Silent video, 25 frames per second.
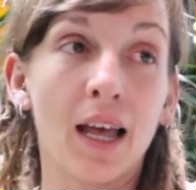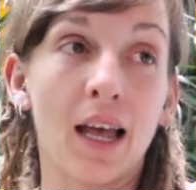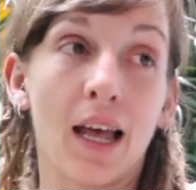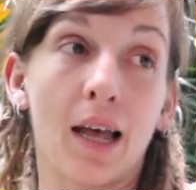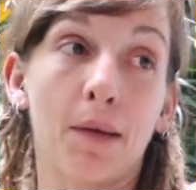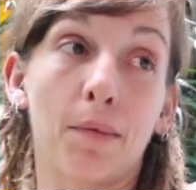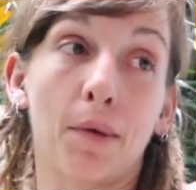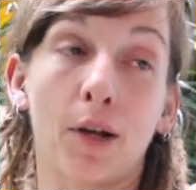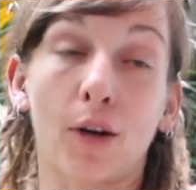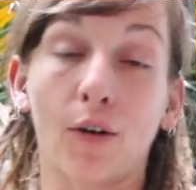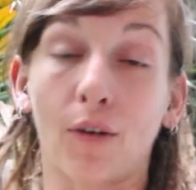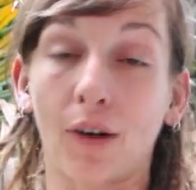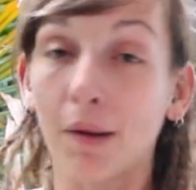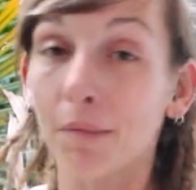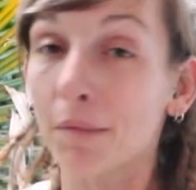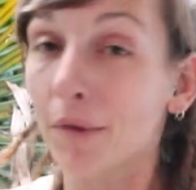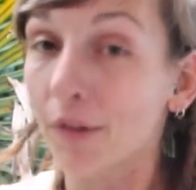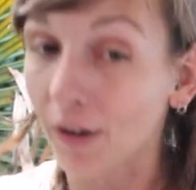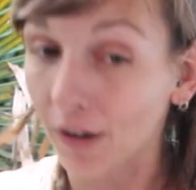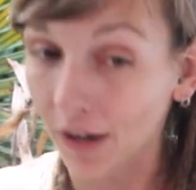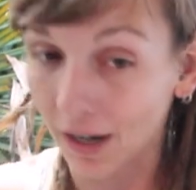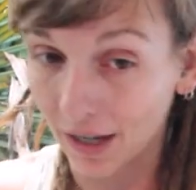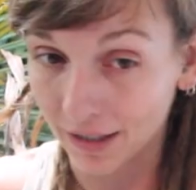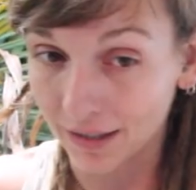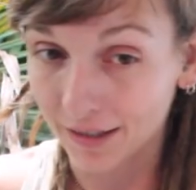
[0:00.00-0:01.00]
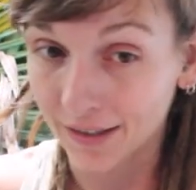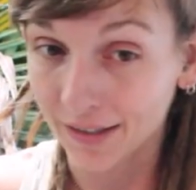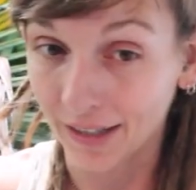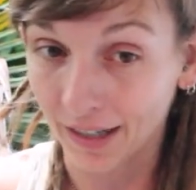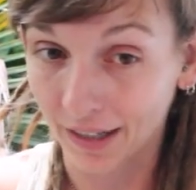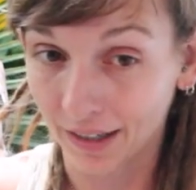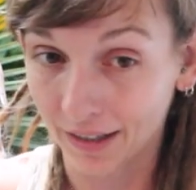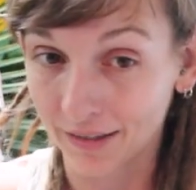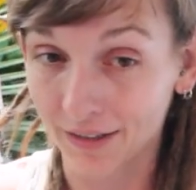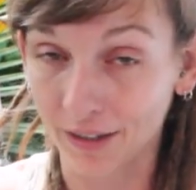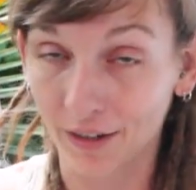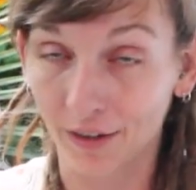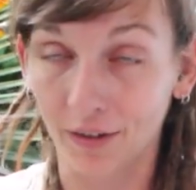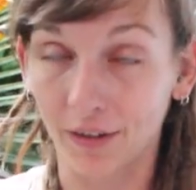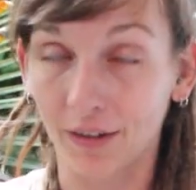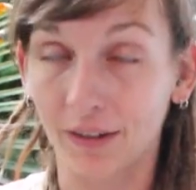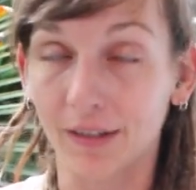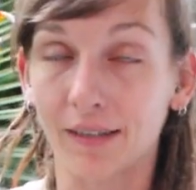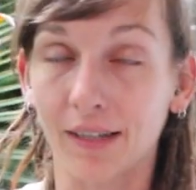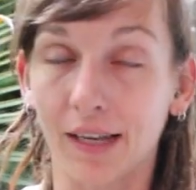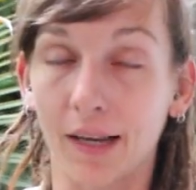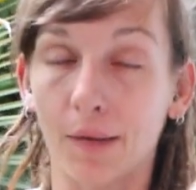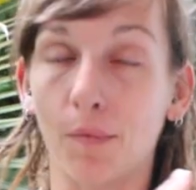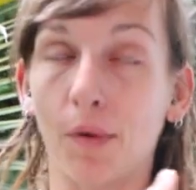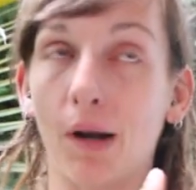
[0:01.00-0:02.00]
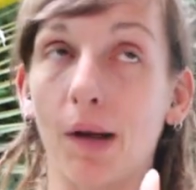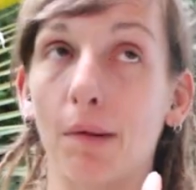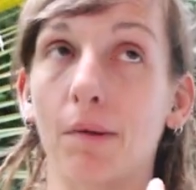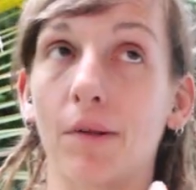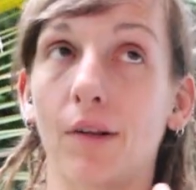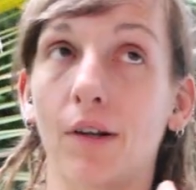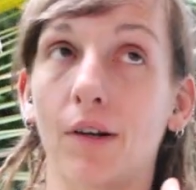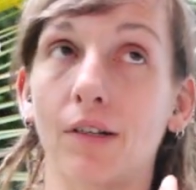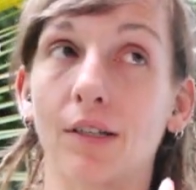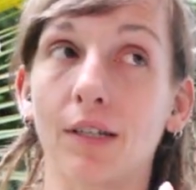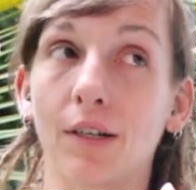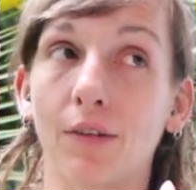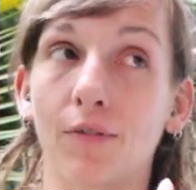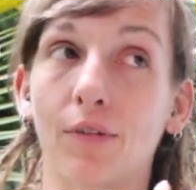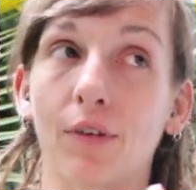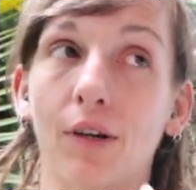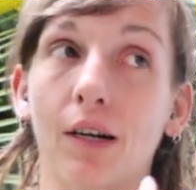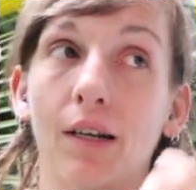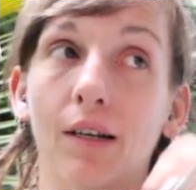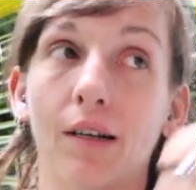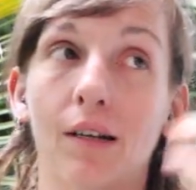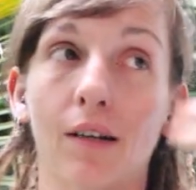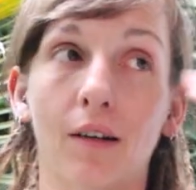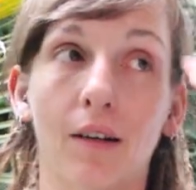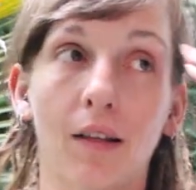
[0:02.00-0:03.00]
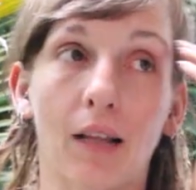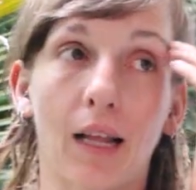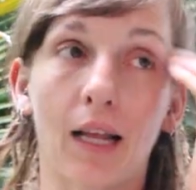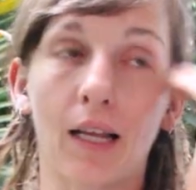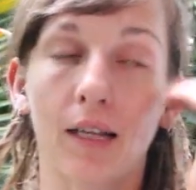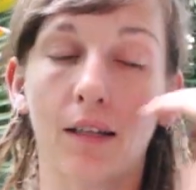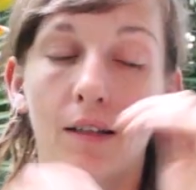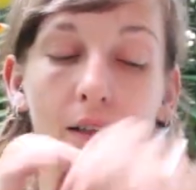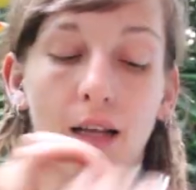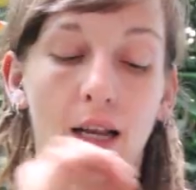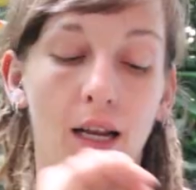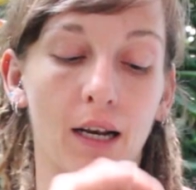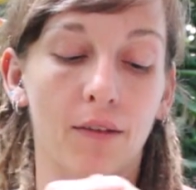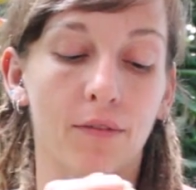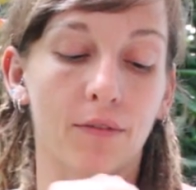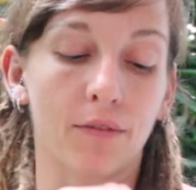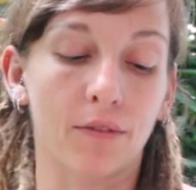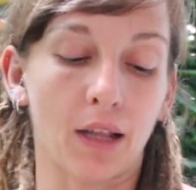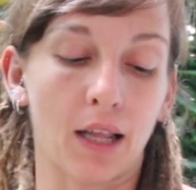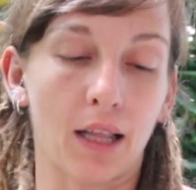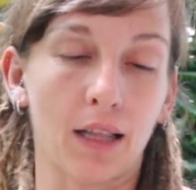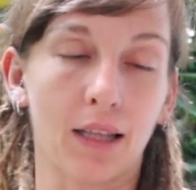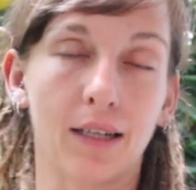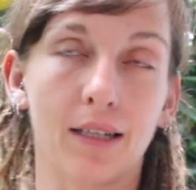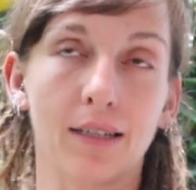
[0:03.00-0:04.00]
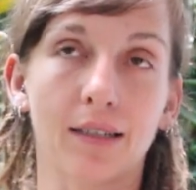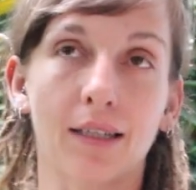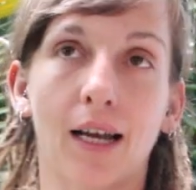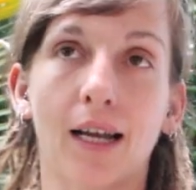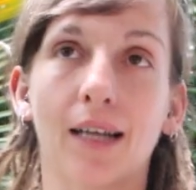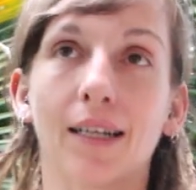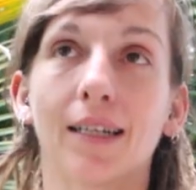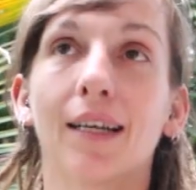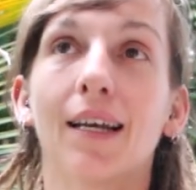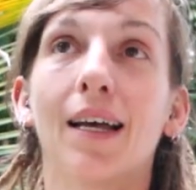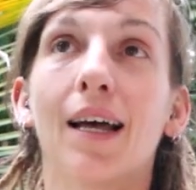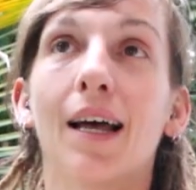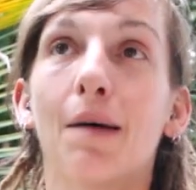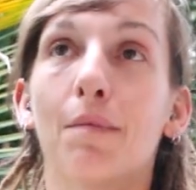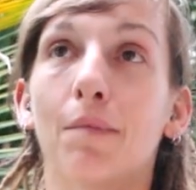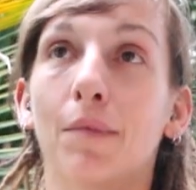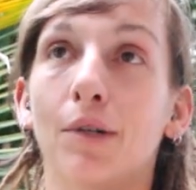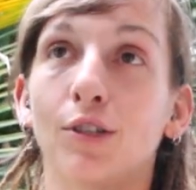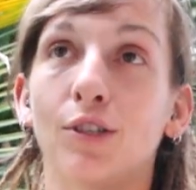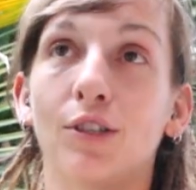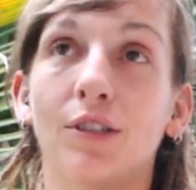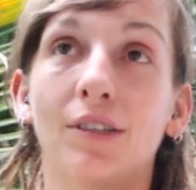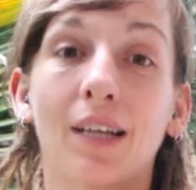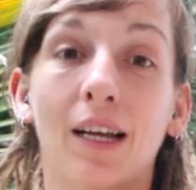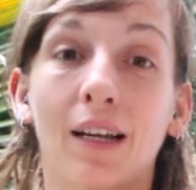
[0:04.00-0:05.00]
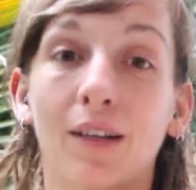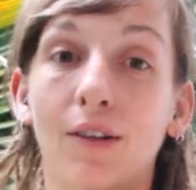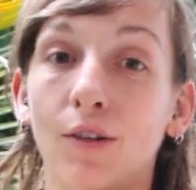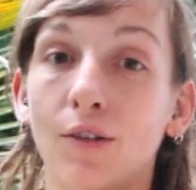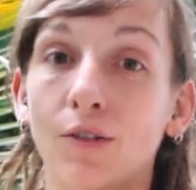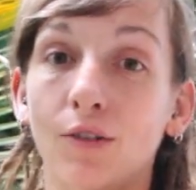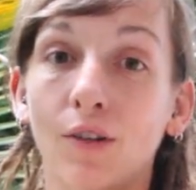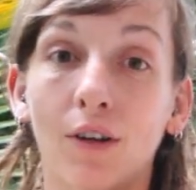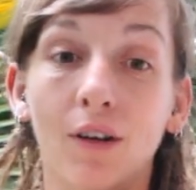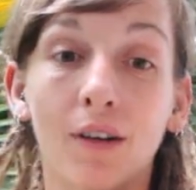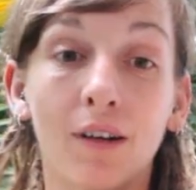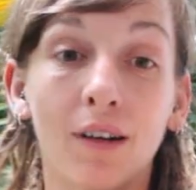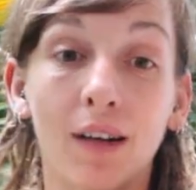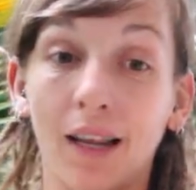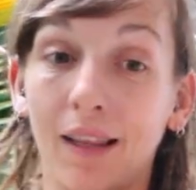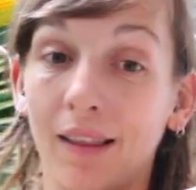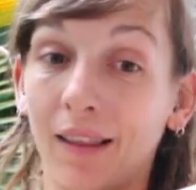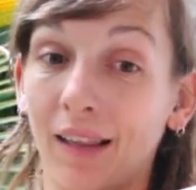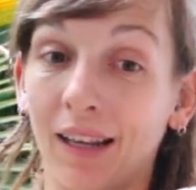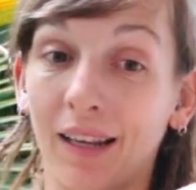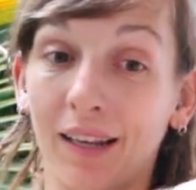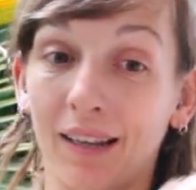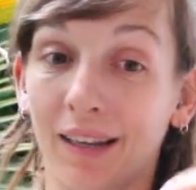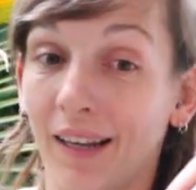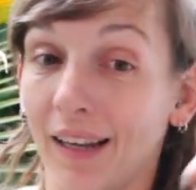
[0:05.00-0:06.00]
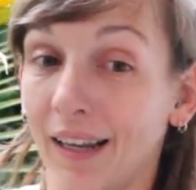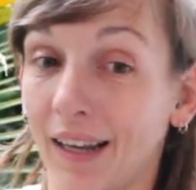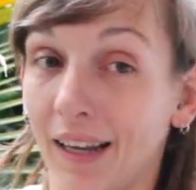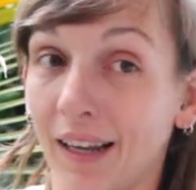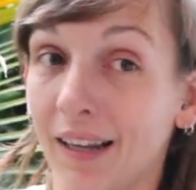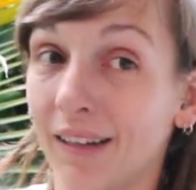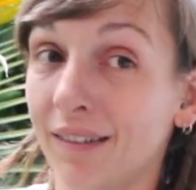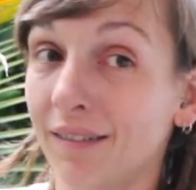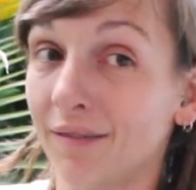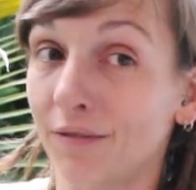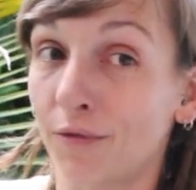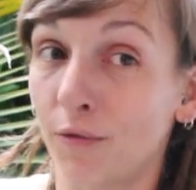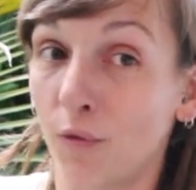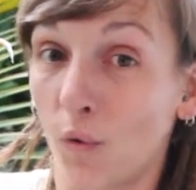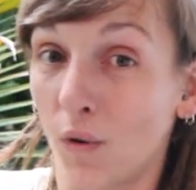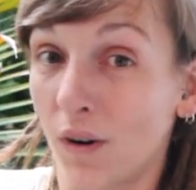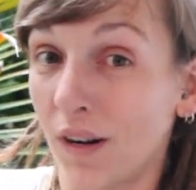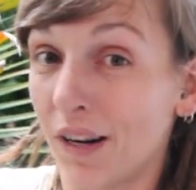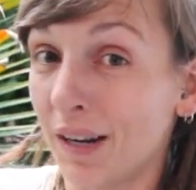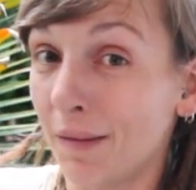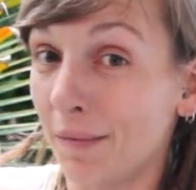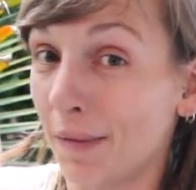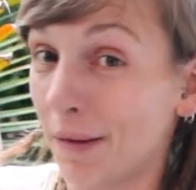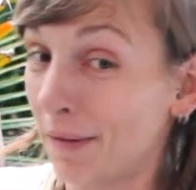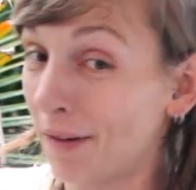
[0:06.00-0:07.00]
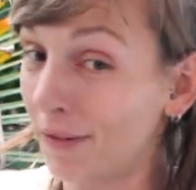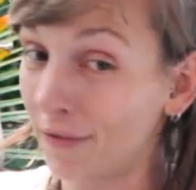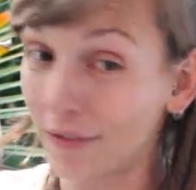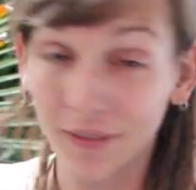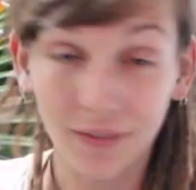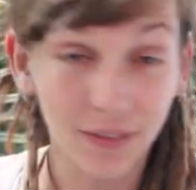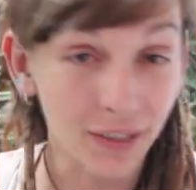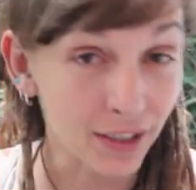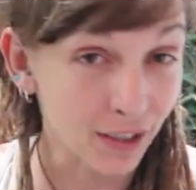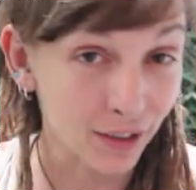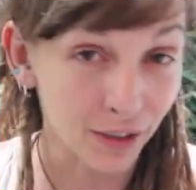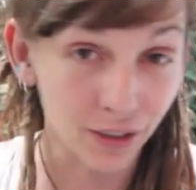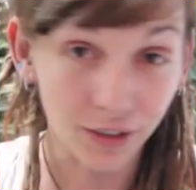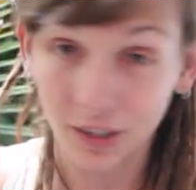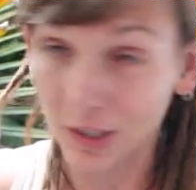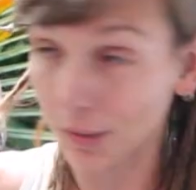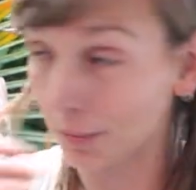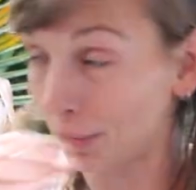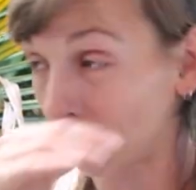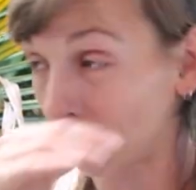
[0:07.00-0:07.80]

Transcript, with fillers: And my grandmother has six that are the same way, but they're different. They're like kind of lightly designed. But she's had those on, I think, again, 40, maybe 50 years. She